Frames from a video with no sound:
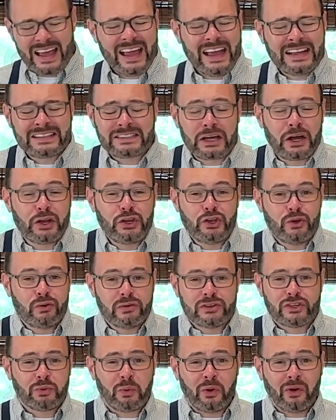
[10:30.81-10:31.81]
It's
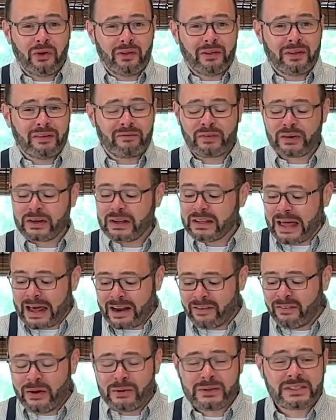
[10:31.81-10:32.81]
unusual, for a lot
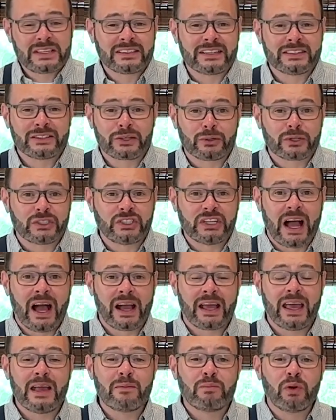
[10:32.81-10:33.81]
of folks it's a little
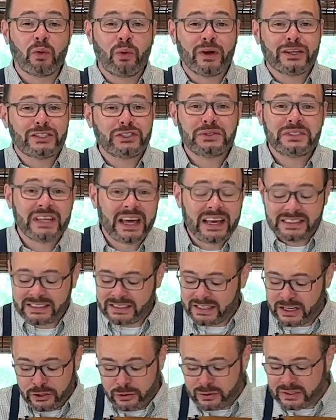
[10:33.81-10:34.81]
shocking, but once you
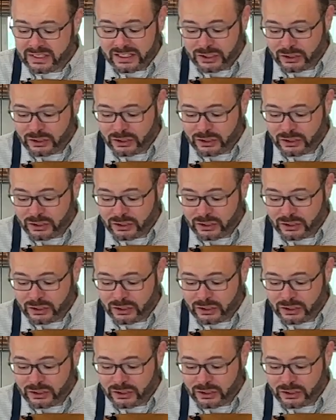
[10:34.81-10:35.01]
taste it, you see